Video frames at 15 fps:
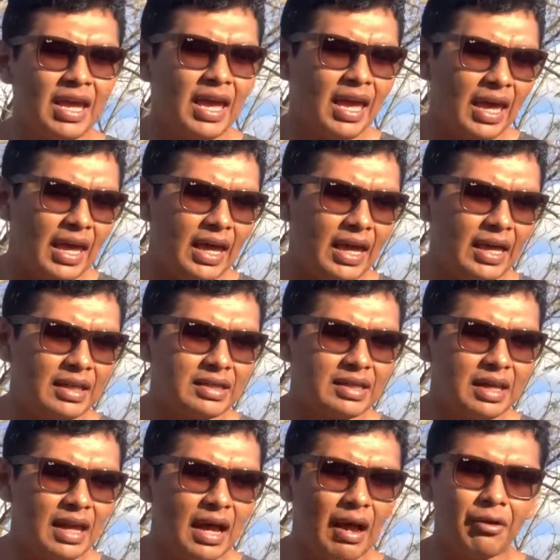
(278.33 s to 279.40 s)

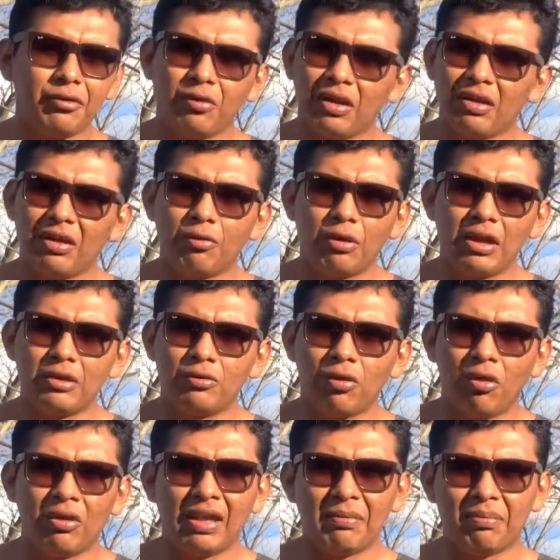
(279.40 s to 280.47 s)
and how you can create your
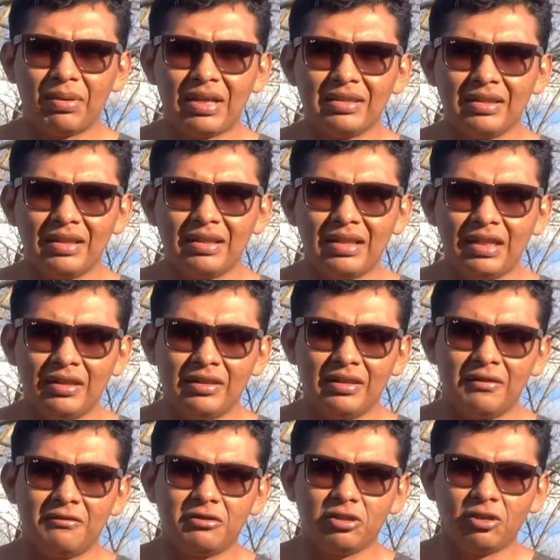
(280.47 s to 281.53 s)
online presence
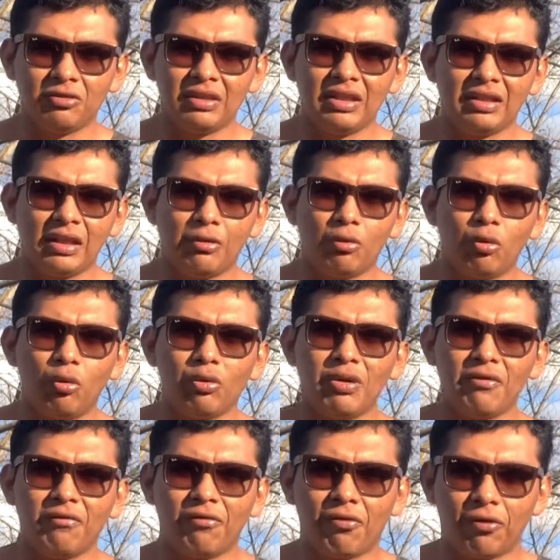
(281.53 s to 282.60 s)
if something that you're
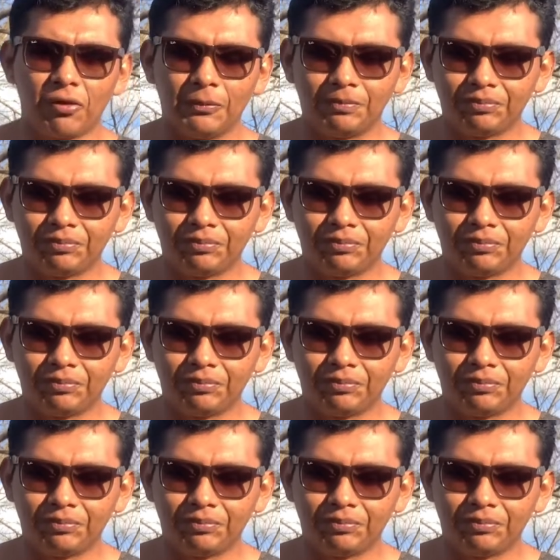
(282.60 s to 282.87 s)
looking for,